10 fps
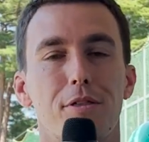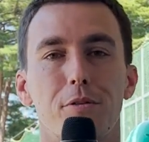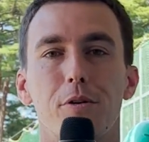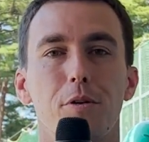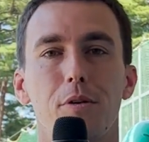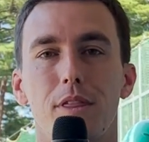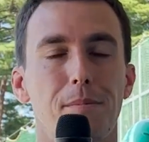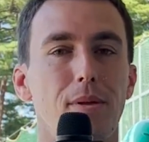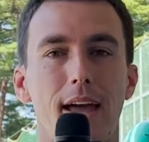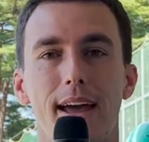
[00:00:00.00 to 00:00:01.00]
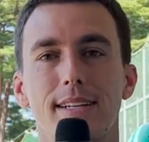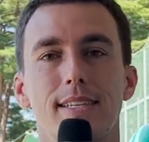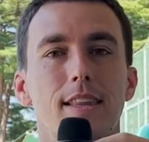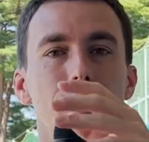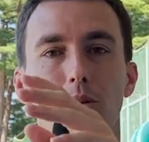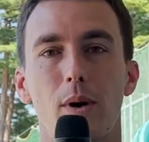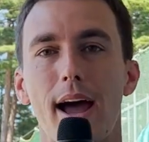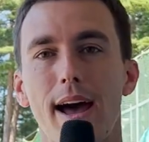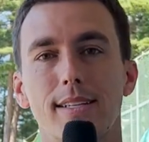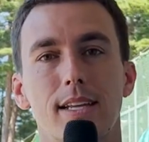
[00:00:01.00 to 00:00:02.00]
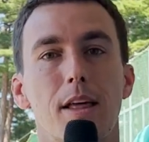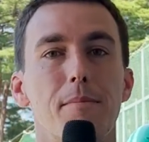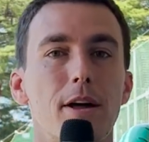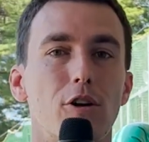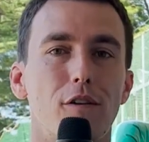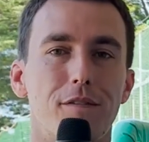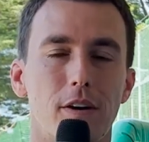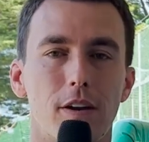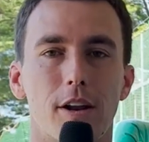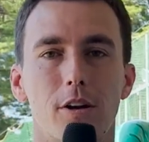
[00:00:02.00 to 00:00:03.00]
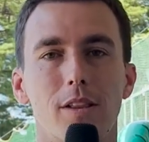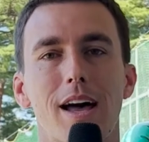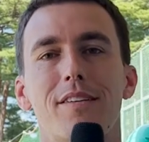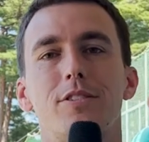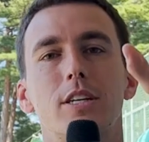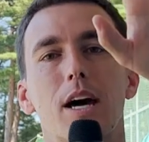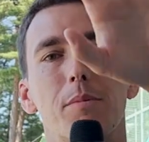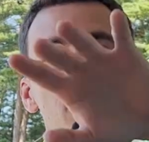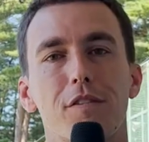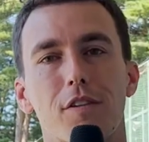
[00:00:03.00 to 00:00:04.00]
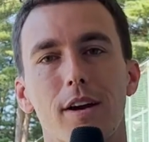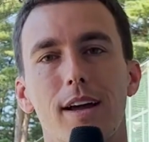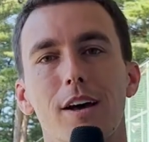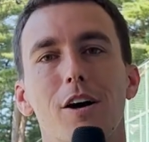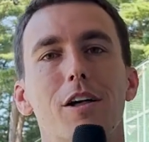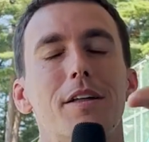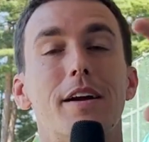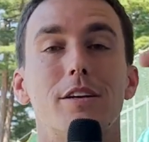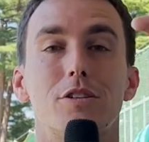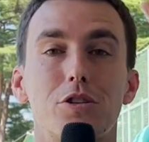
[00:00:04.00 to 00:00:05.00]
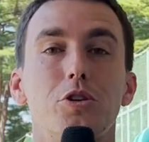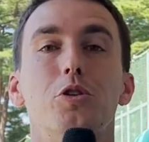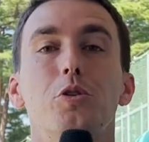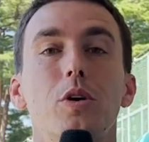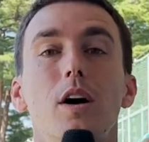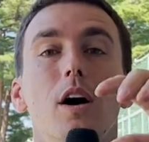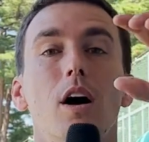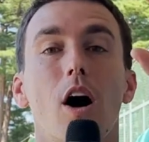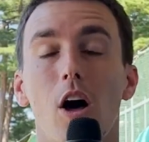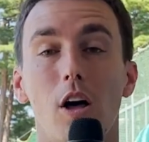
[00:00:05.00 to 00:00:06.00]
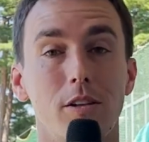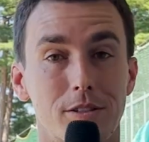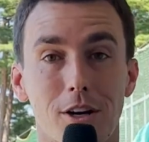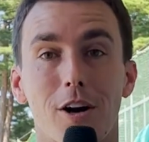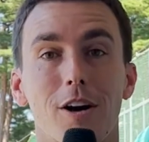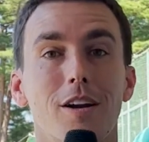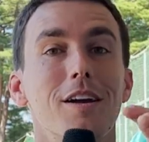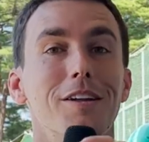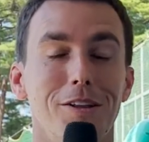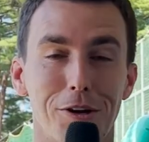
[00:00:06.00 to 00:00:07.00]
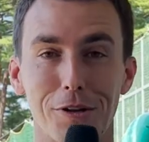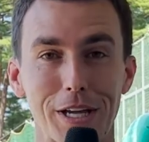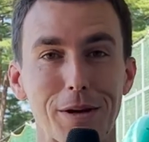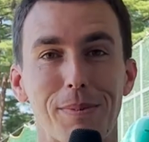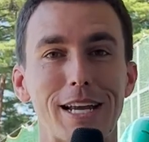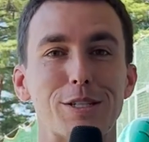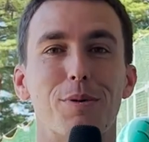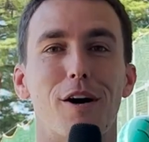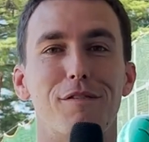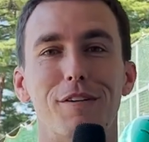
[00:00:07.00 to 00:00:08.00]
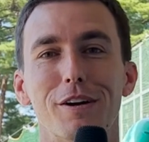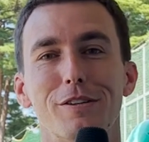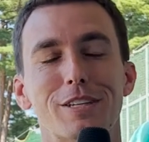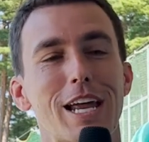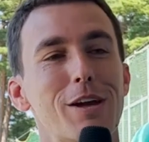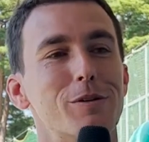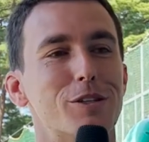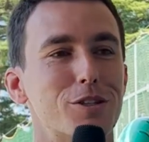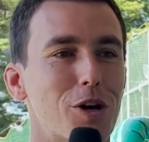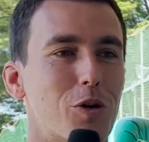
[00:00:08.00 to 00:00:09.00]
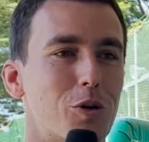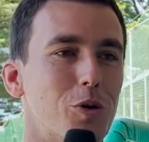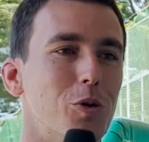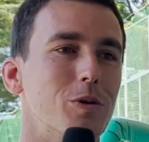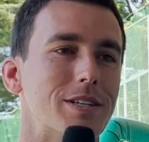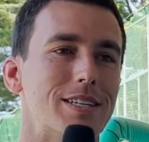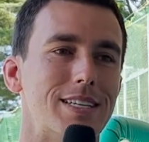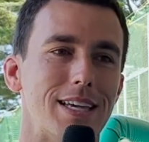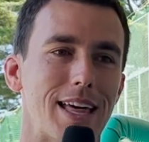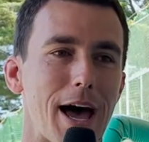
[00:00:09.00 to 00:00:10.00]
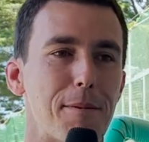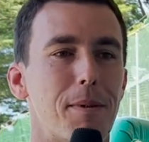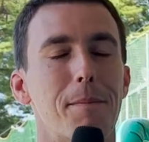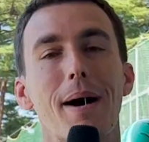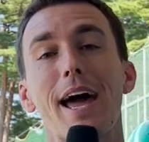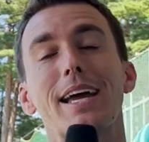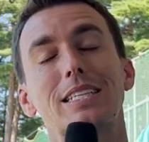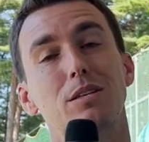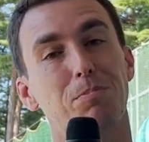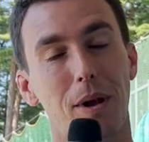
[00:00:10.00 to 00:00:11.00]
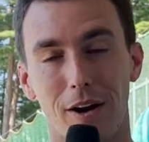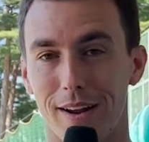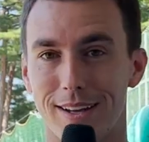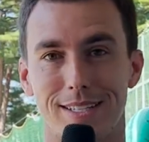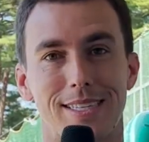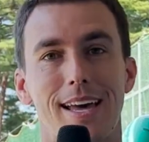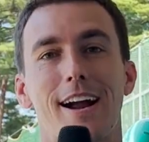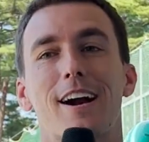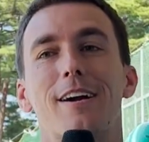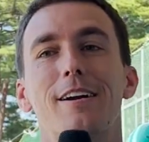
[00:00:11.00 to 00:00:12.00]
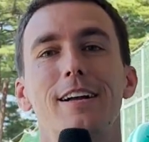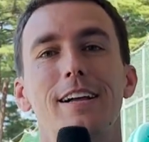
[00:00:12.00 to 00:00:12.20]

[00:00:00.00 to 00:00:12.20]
through the plants and the grass and the mineral field on your left. You come over a hill, and there's two all-dirt Little League baseball fields, and it was so cool to see that. But my experience there